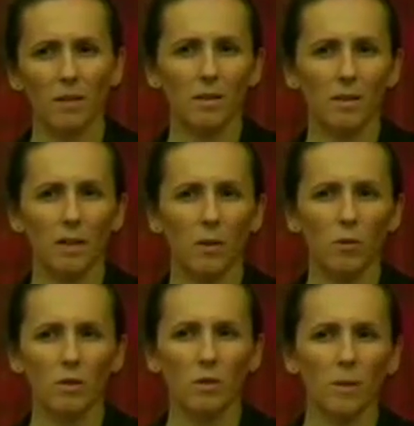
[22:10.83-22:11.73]
You
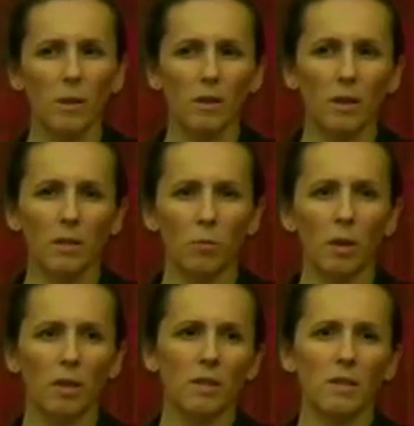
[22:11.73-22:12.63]
know, some areas,
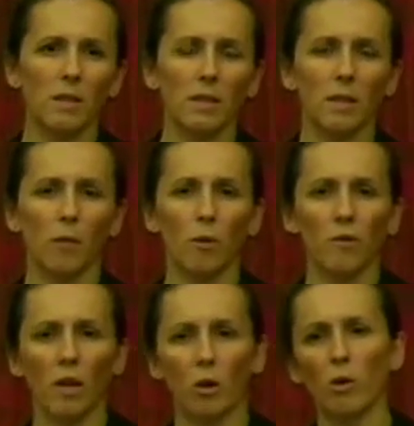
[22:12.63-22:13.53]
well, let's see, you know, we've
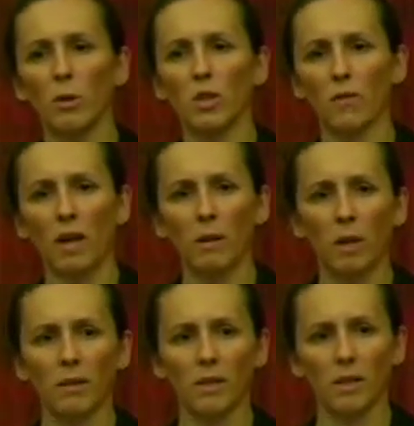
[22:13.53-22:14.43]
got a whole bunch of
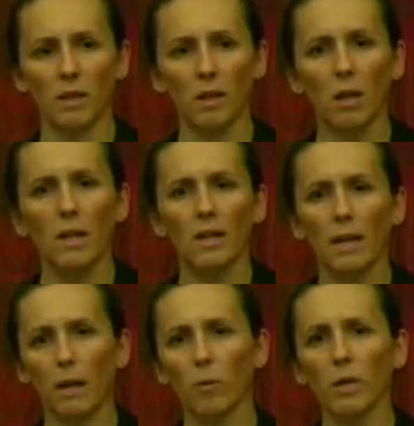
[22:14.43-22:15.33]
high-rises here.
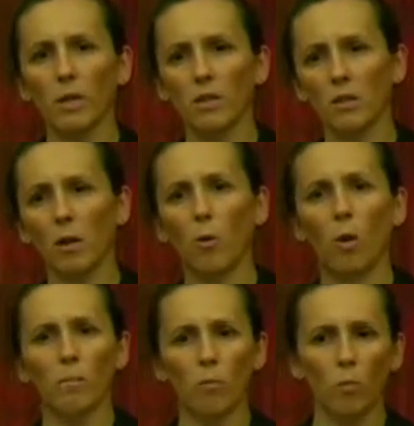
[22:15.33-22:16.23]
Yeah, we can install
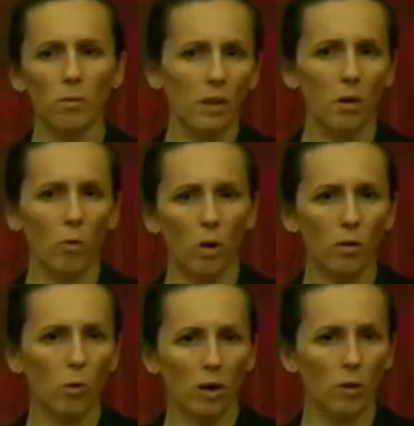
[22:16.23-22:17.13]
one, you know,
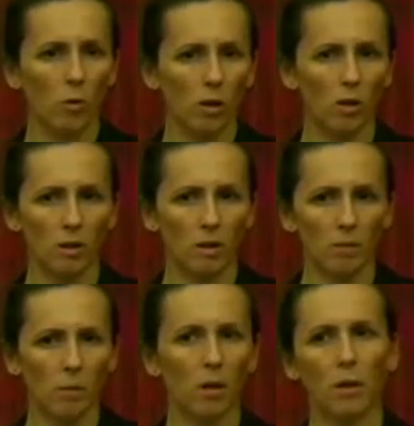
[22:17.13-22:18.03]
one water quality
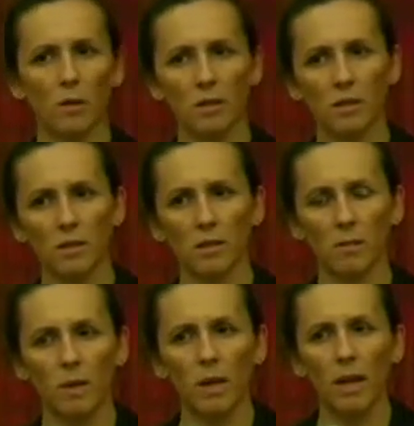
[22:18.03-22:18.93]
monitoring
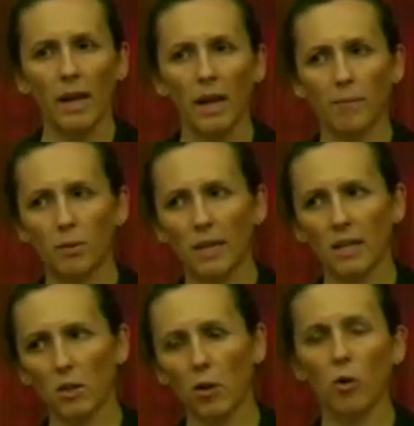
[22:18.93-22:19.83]
system and
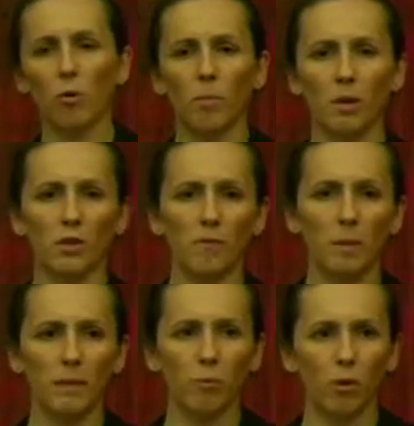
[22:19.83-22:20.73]
protect a whole bunch of
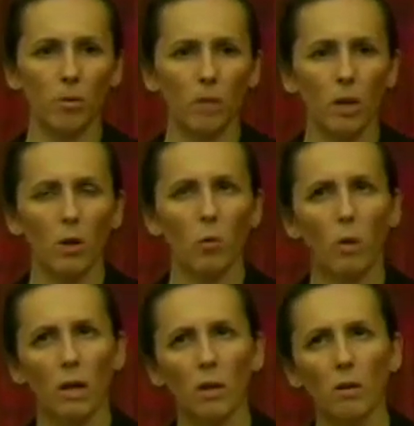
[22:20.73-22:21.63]
people.
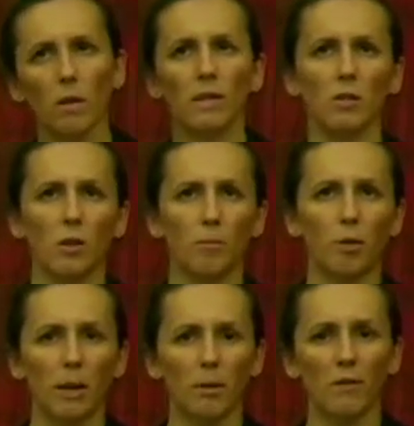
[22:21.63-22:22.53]
Well, let's look at
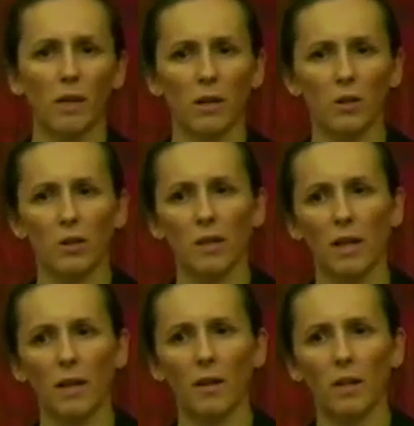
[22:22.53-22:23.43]
property values in
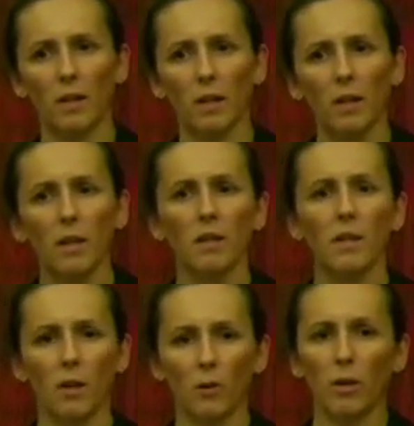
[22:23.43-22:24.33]
that area.
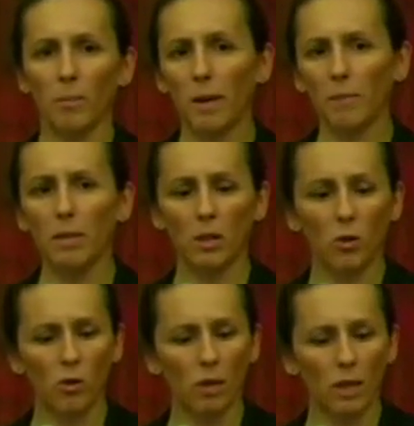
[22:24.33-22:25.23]
You know, there may be a
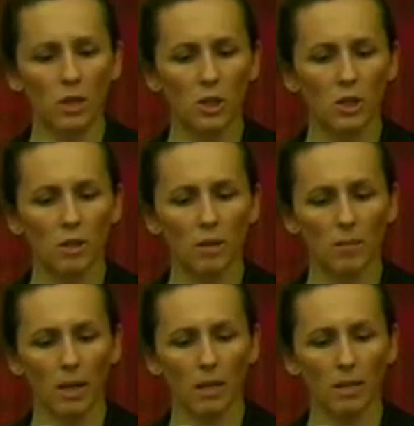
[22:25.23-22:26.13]
correlation in
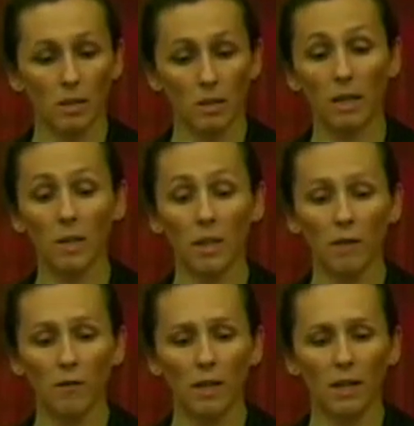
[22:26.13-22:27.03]
some cases, in a
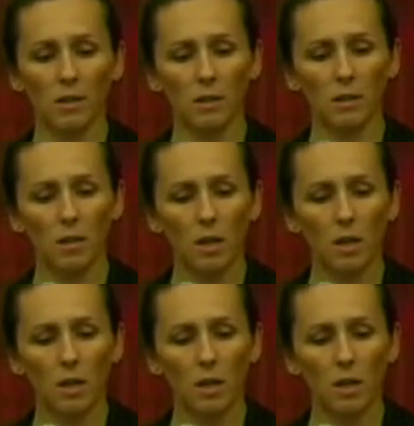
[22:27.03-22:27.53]
lot of cases.